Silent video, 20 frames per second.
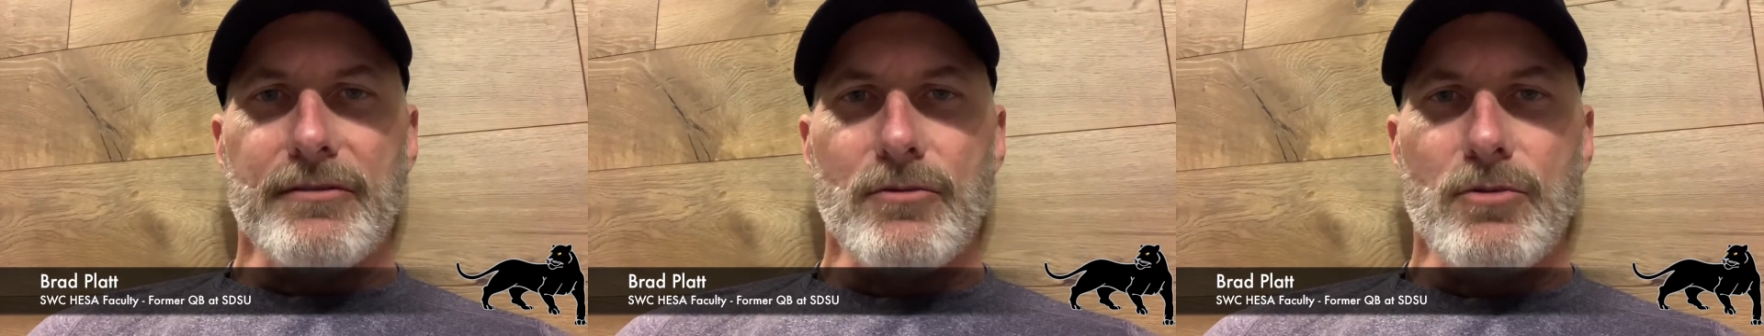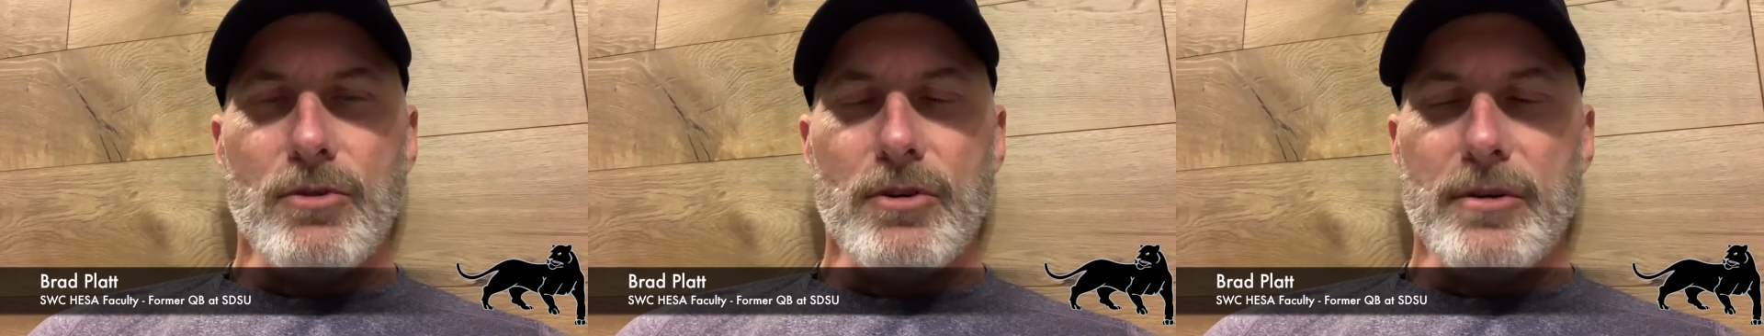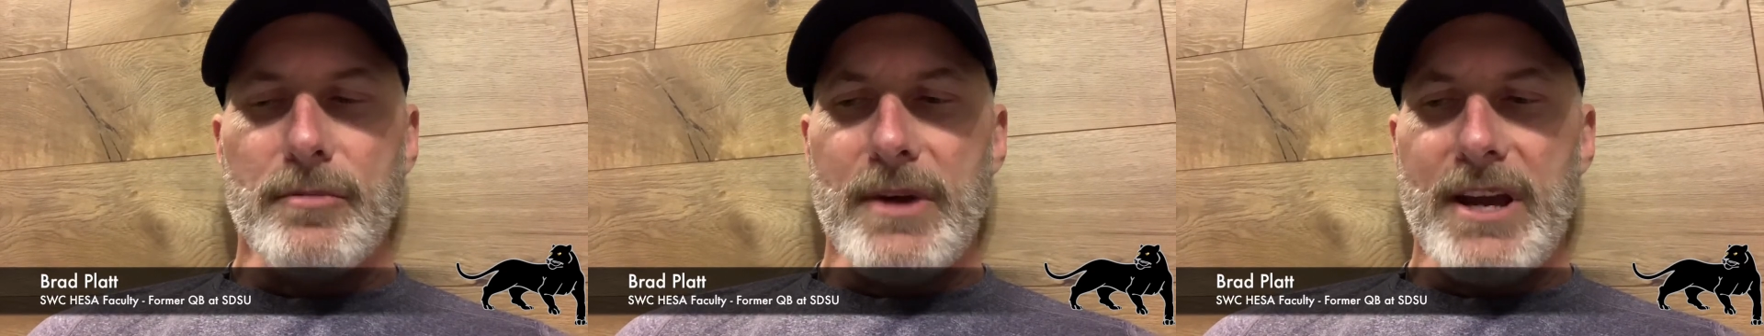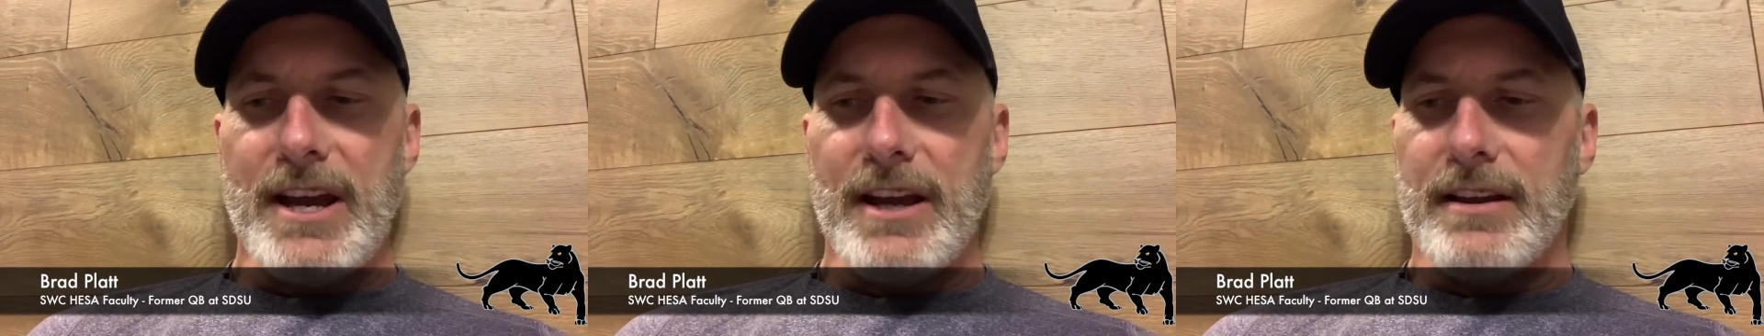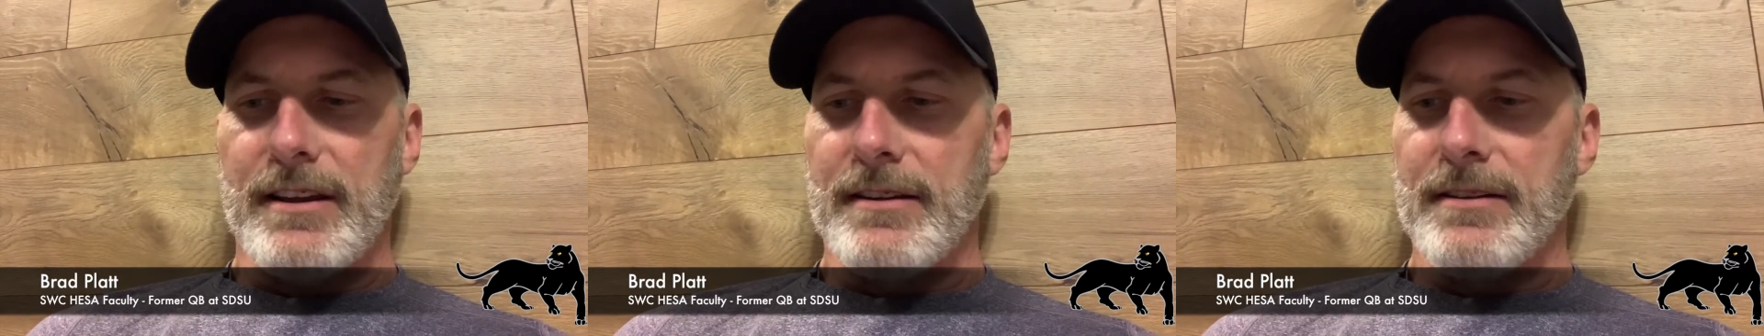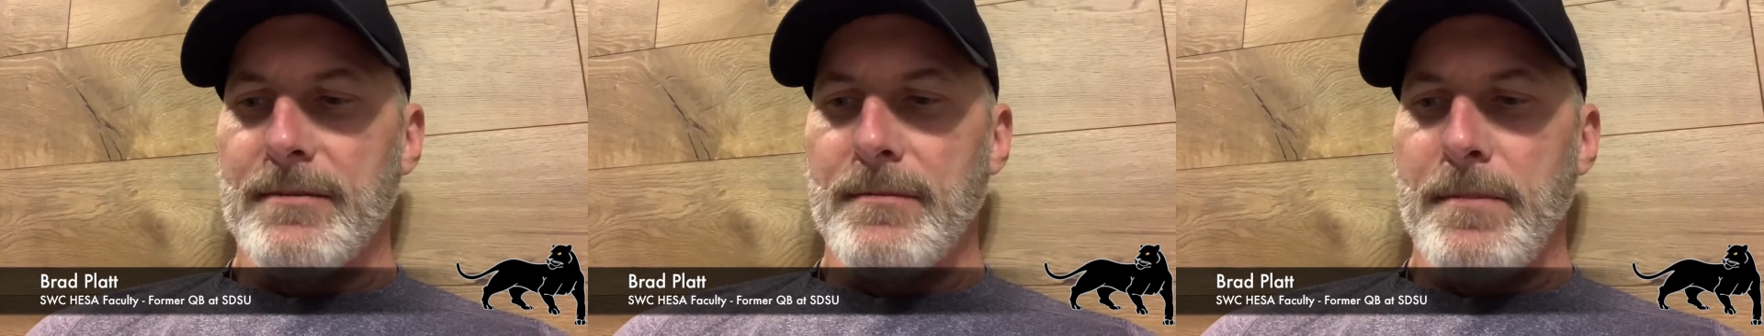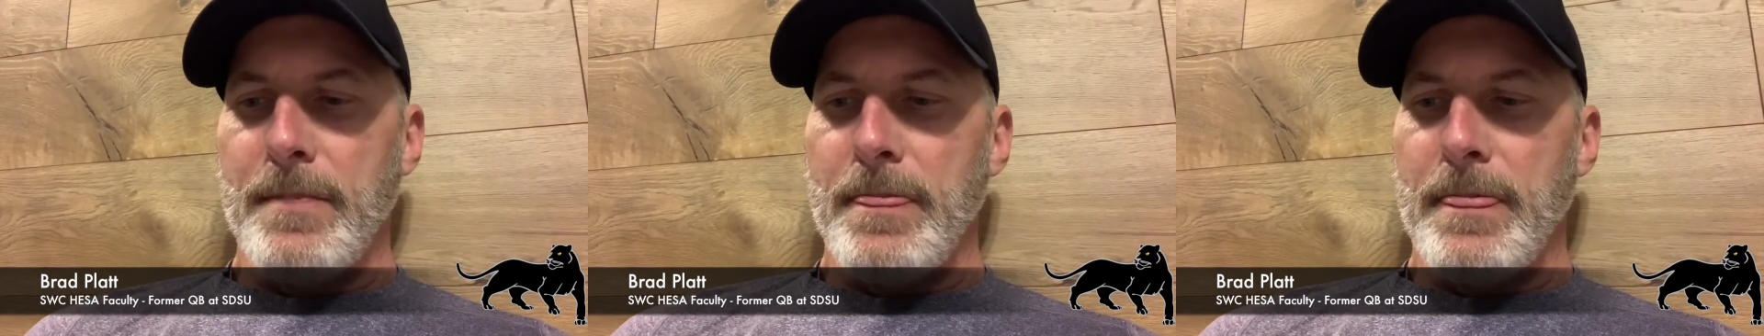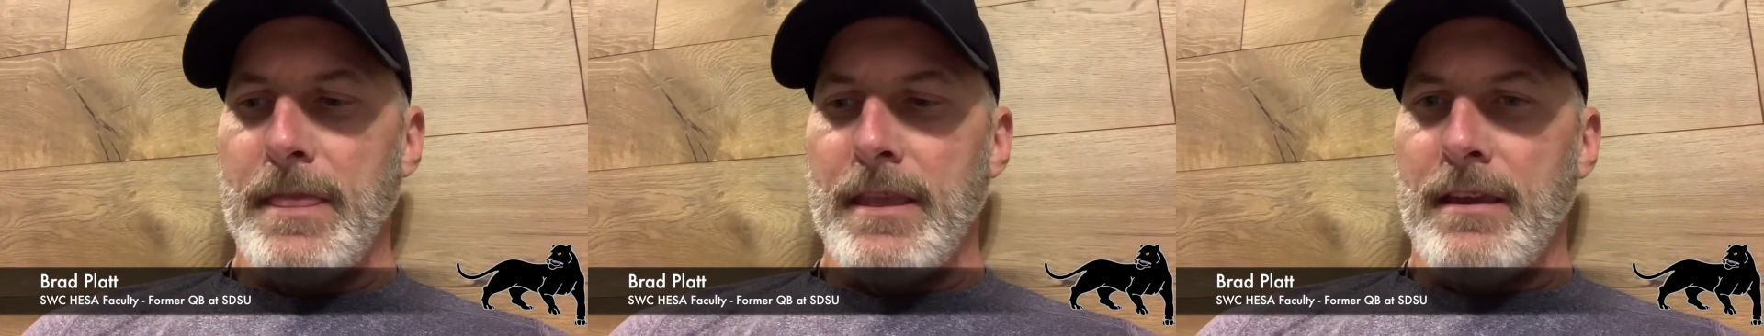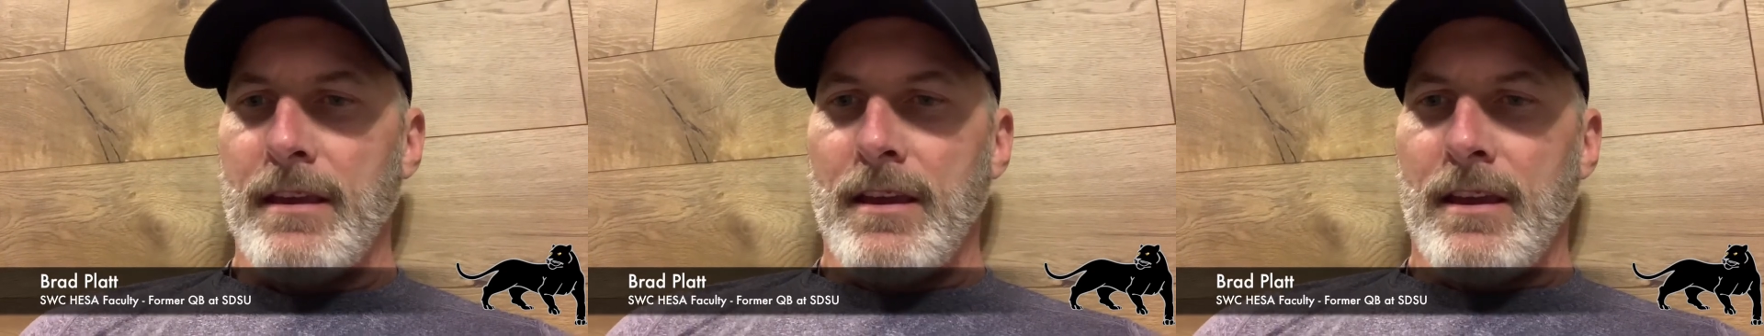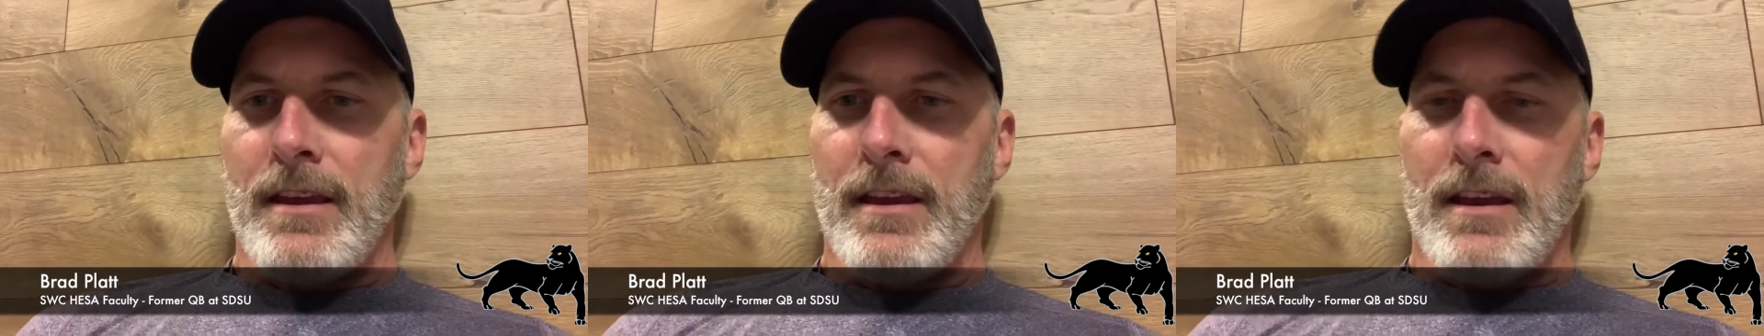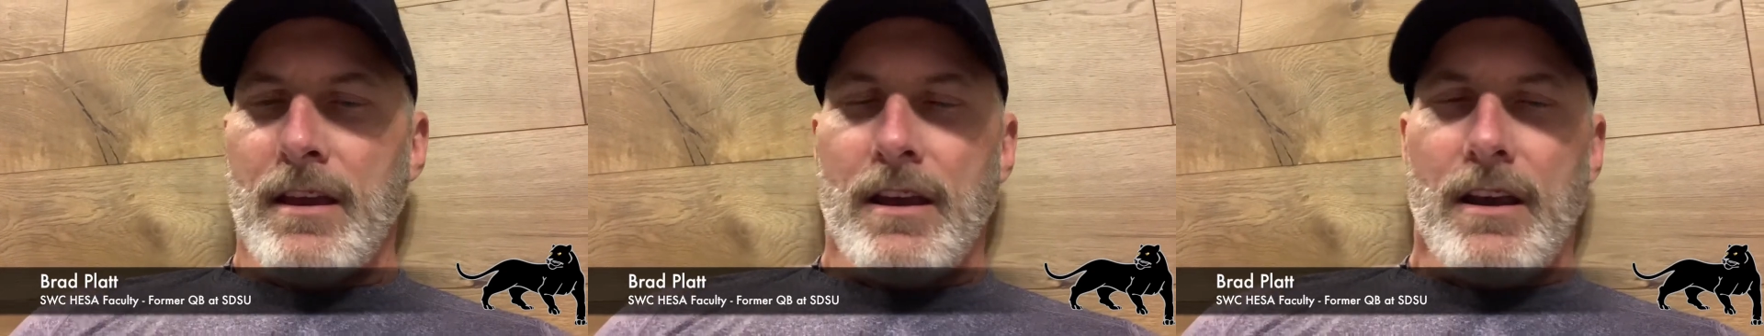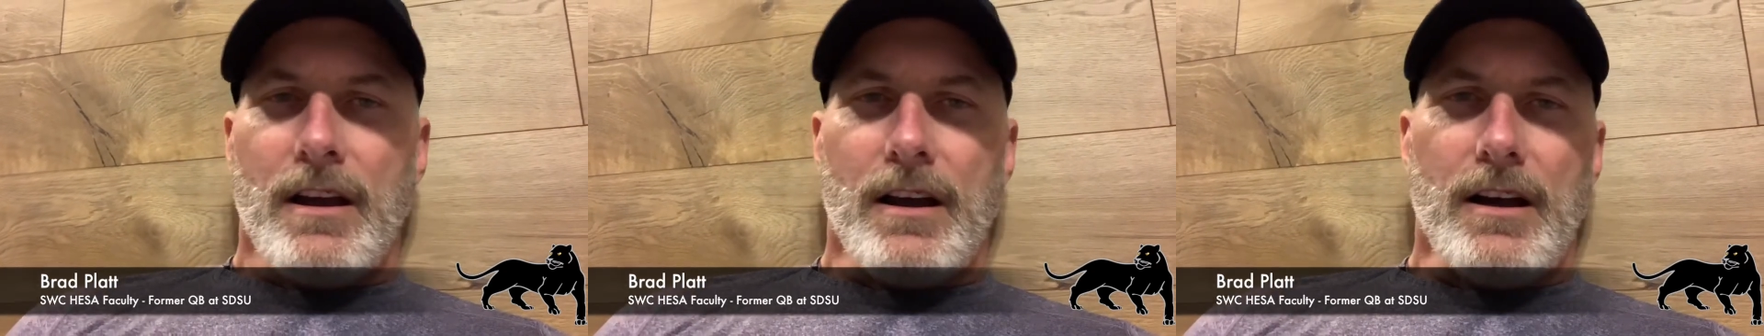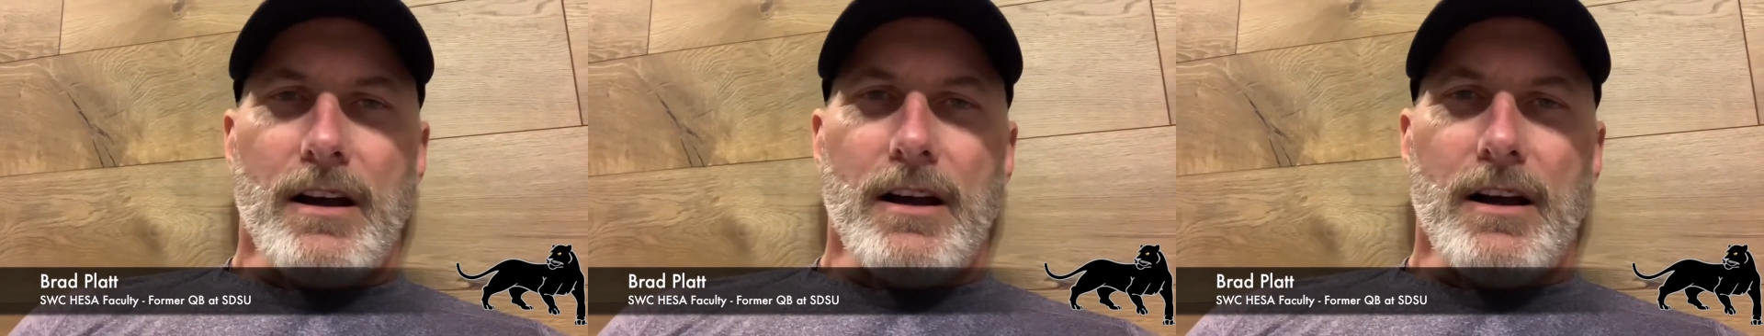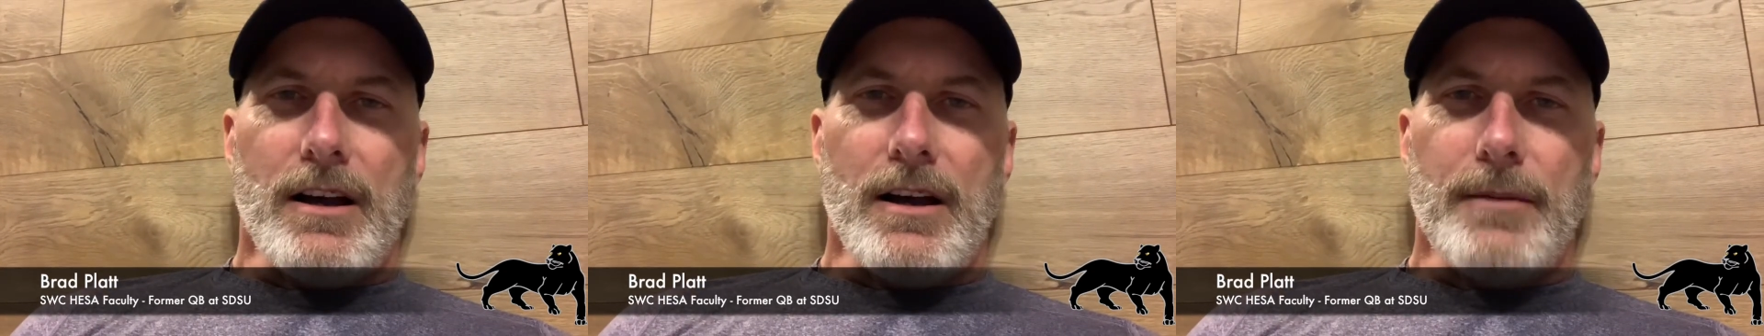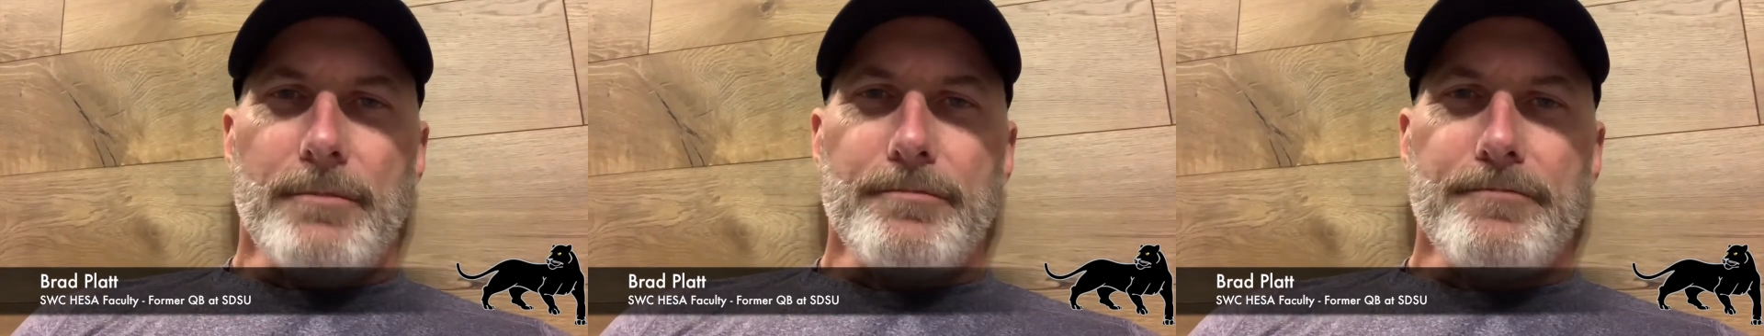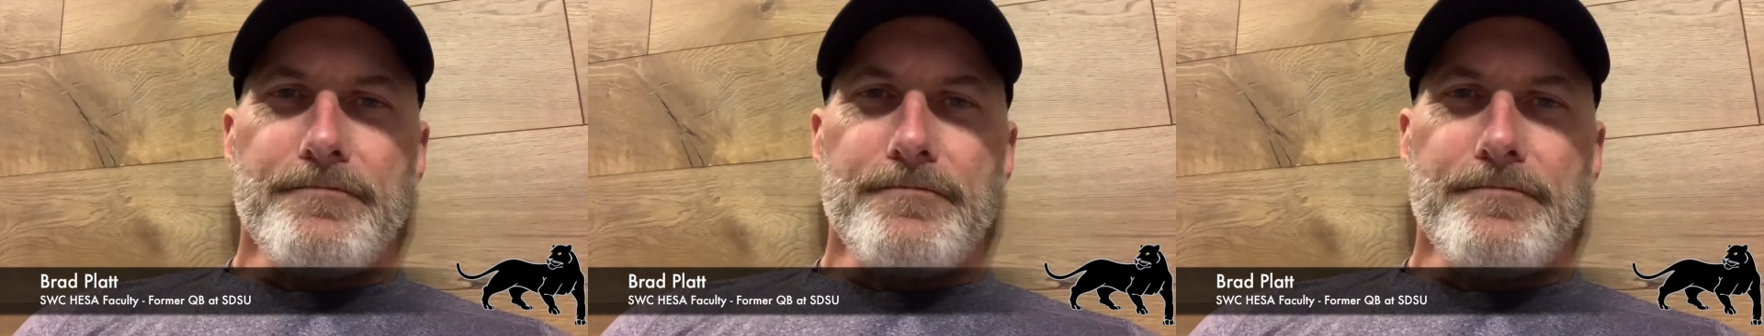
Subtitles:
quarterback. At